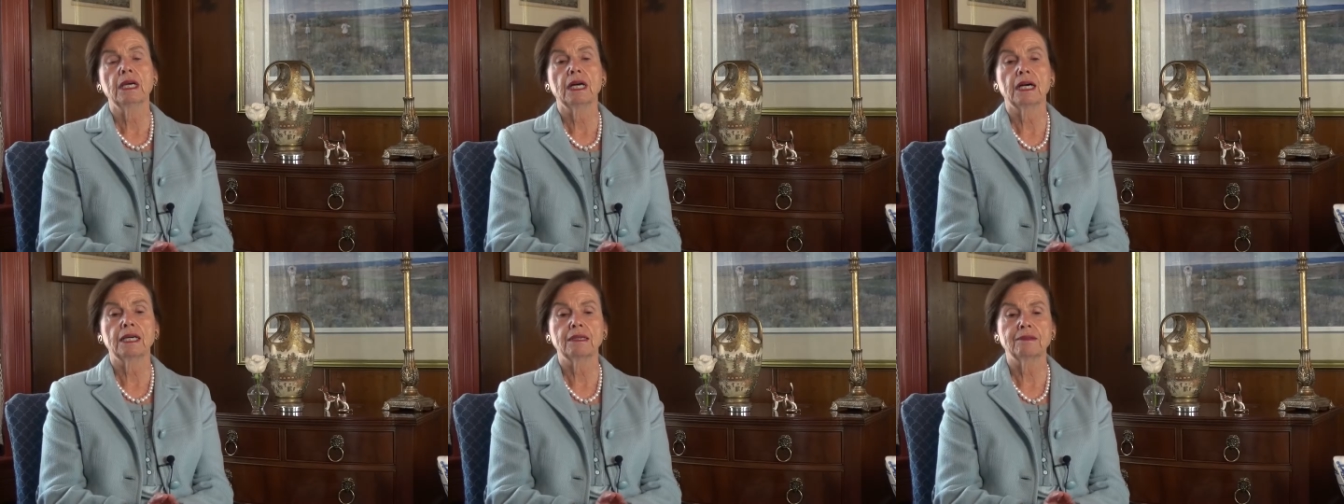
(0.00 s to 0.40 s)

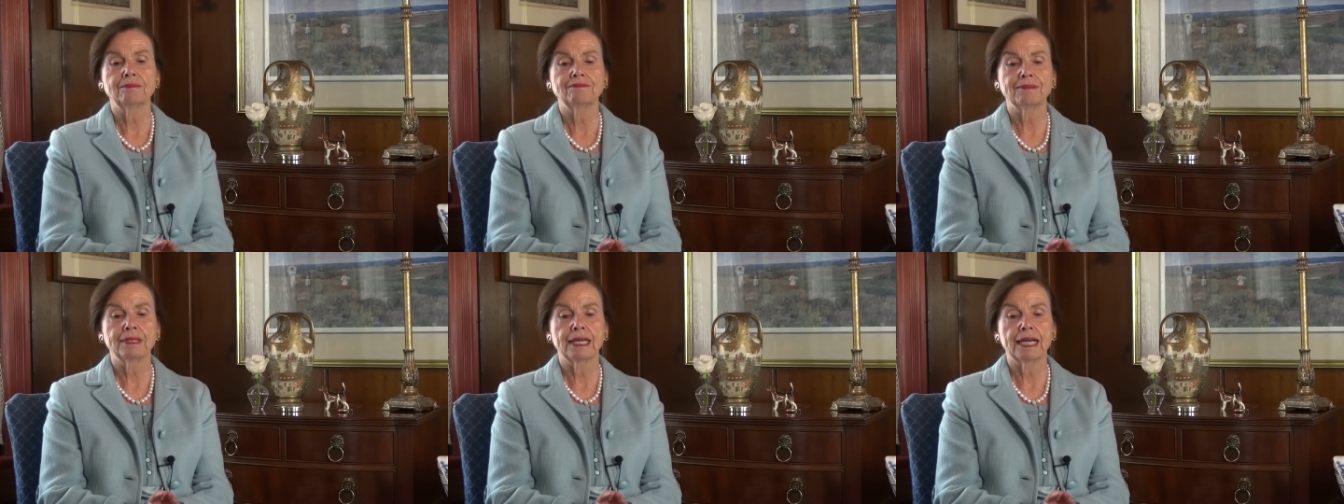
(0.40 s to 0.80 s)

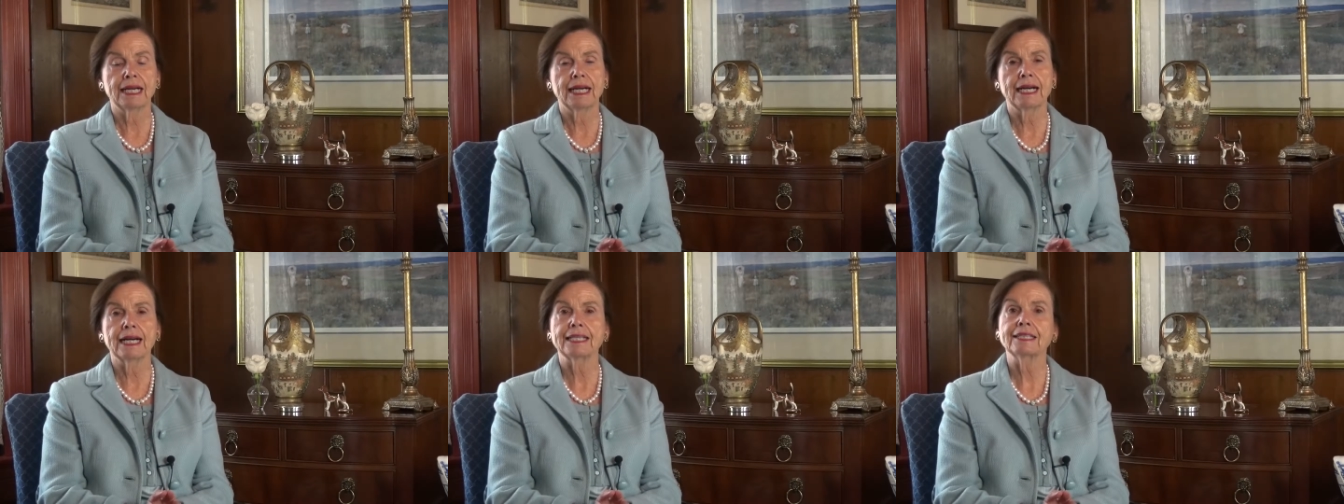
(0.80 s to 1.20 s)

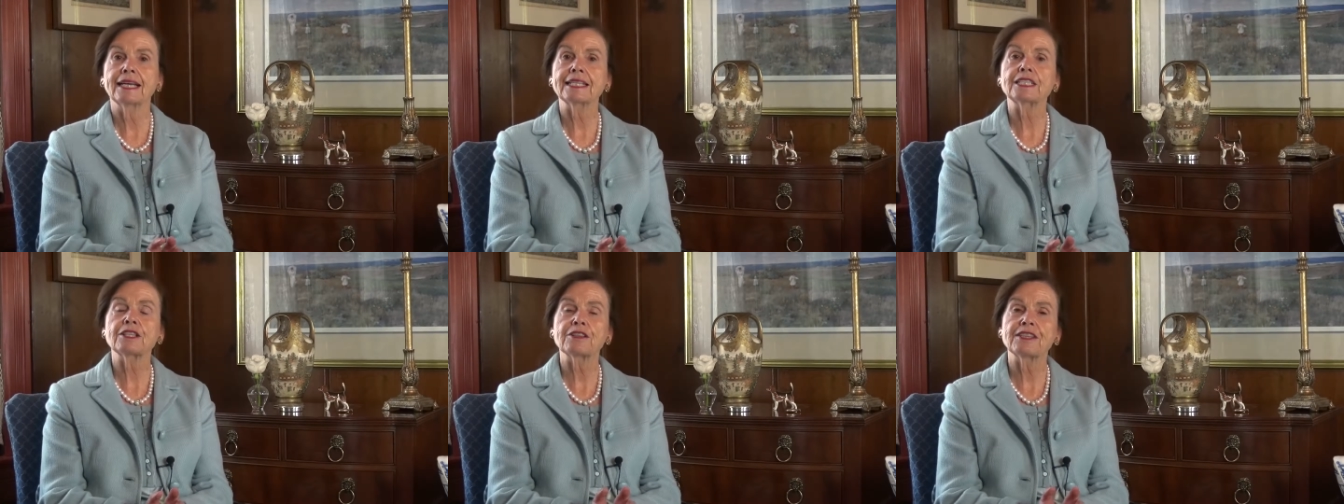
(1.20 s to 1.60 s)
I
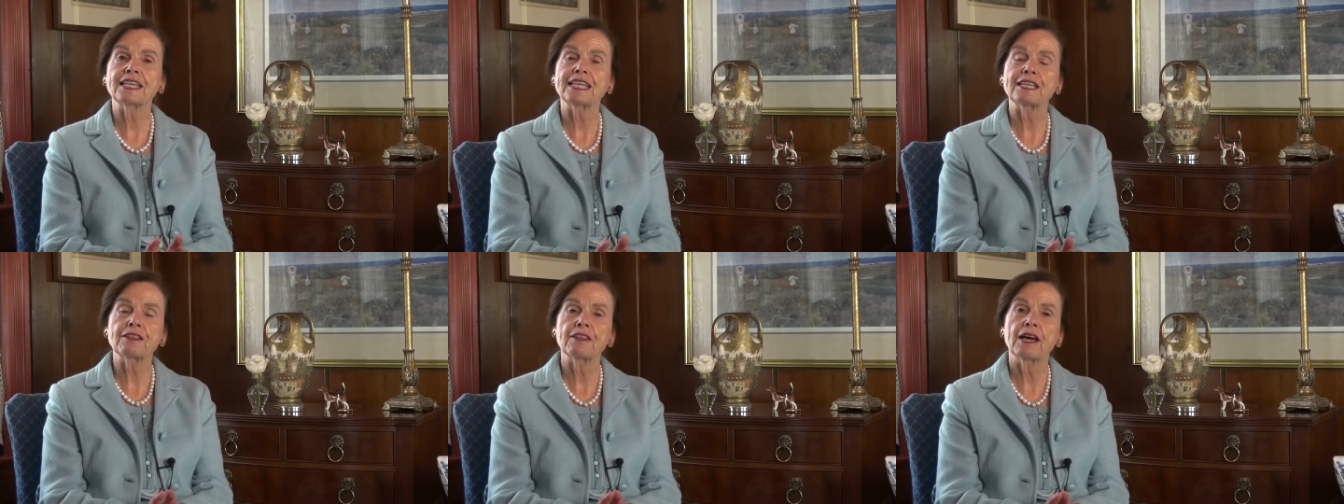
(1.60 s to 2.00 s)
like to
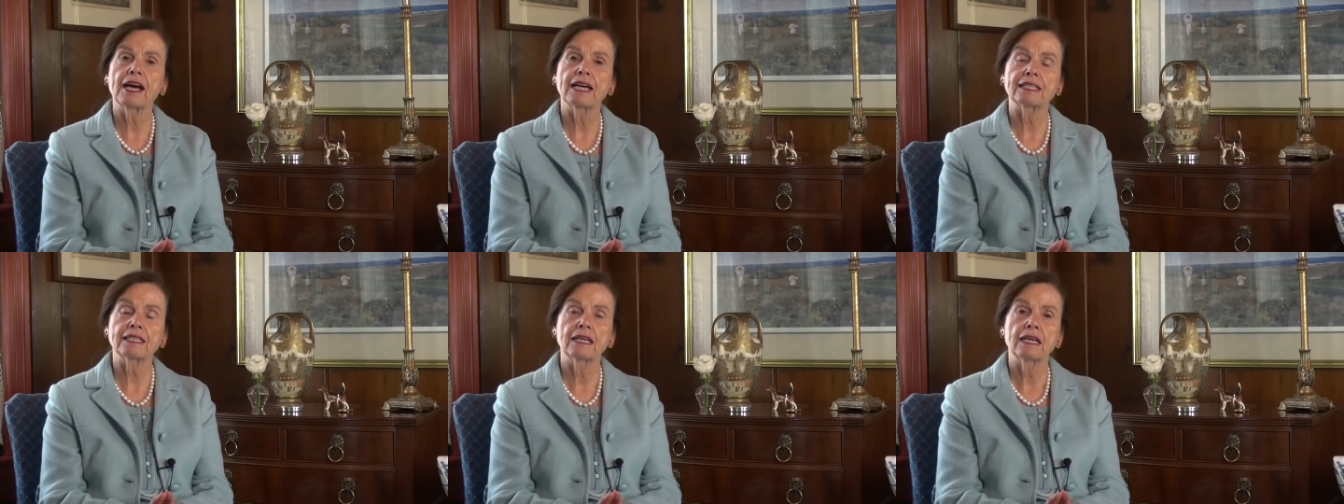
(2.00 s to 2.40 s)
think
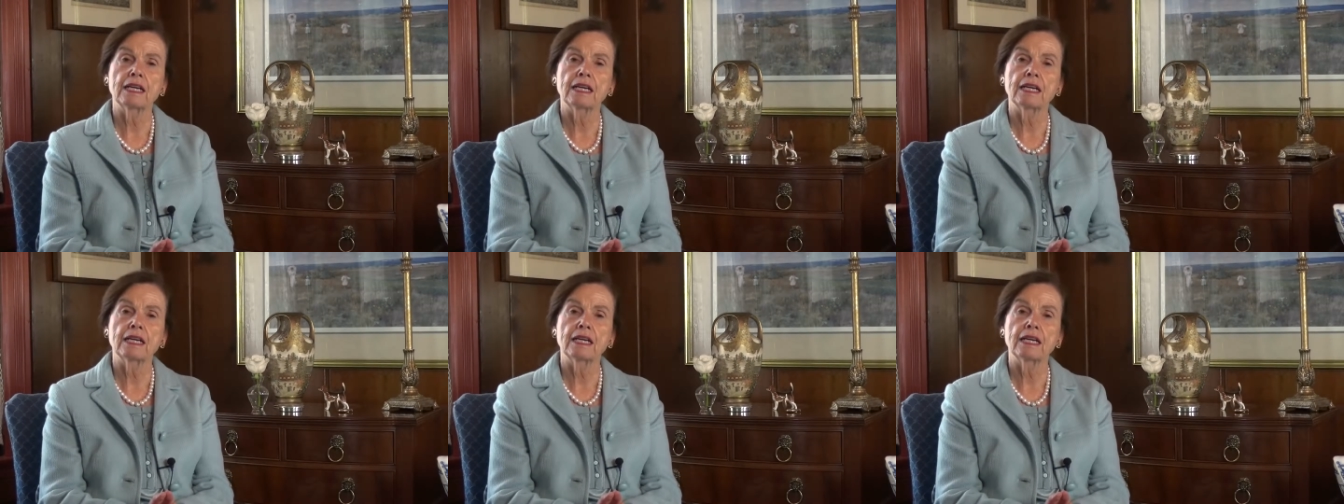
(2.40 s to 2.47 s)
that